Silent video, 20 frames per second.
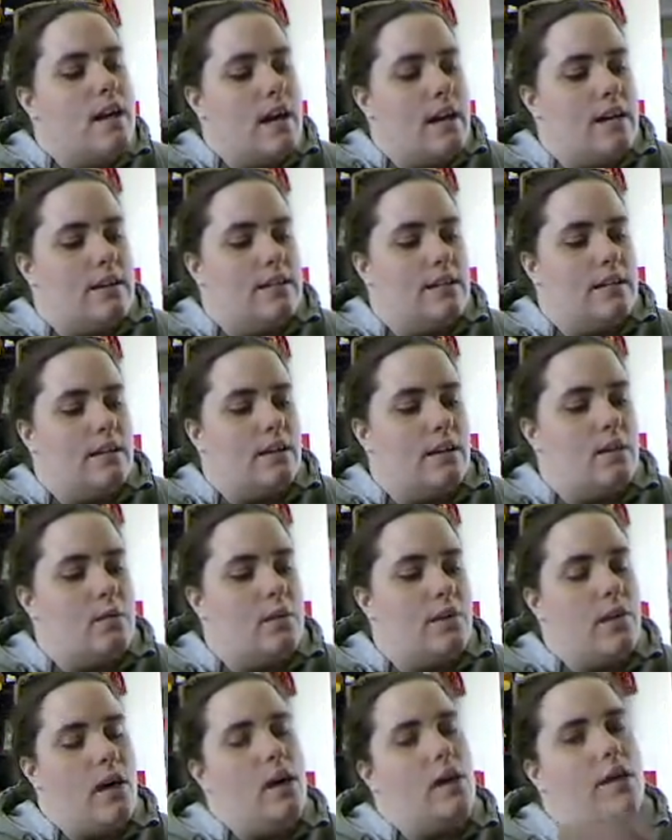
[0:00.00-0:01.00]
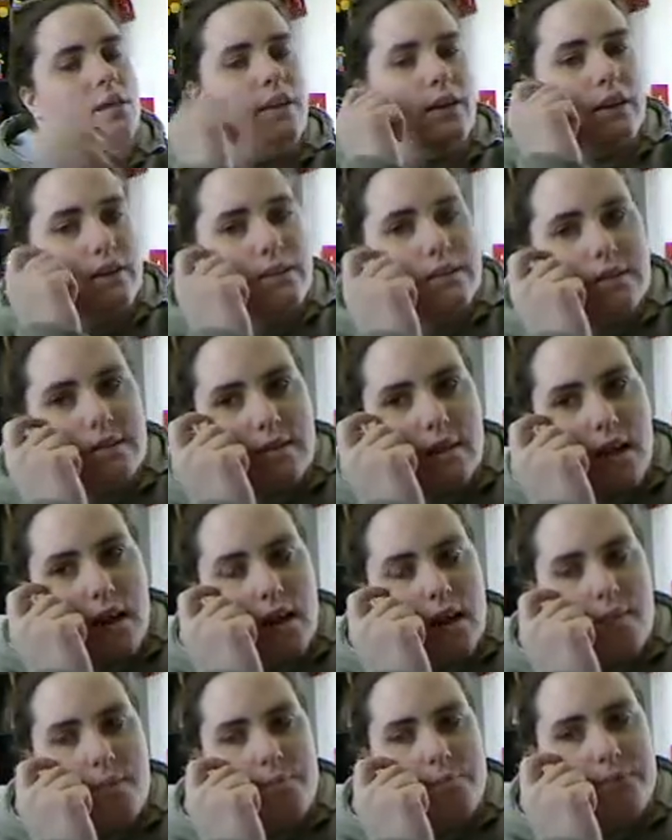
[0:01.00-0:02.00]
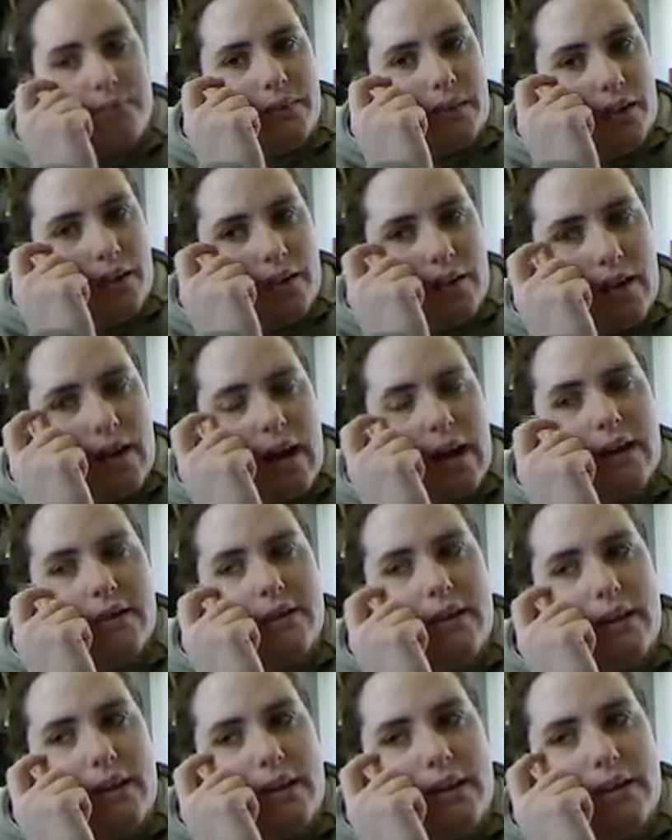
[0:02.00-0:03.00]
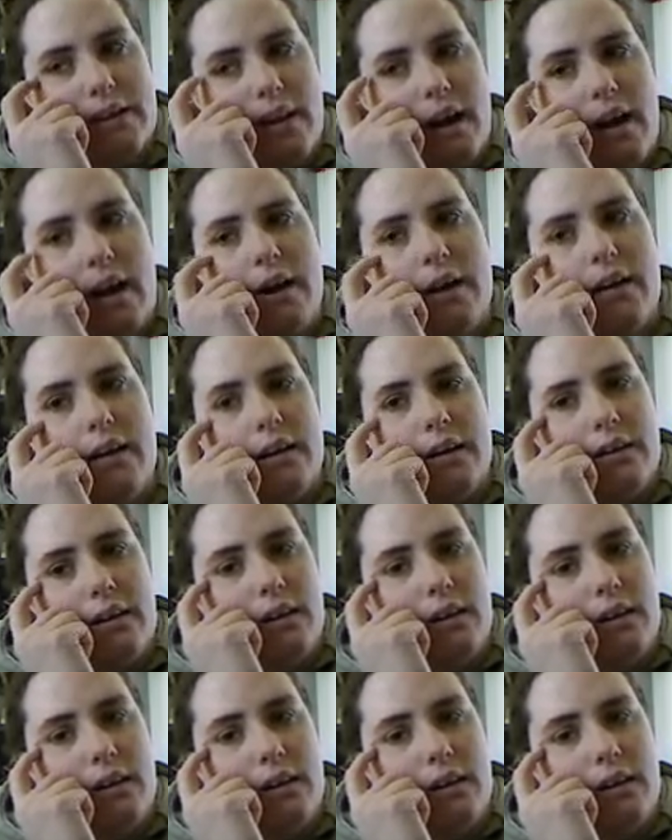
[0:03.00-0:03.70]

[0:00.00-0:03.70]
in dealing with all this. I think that,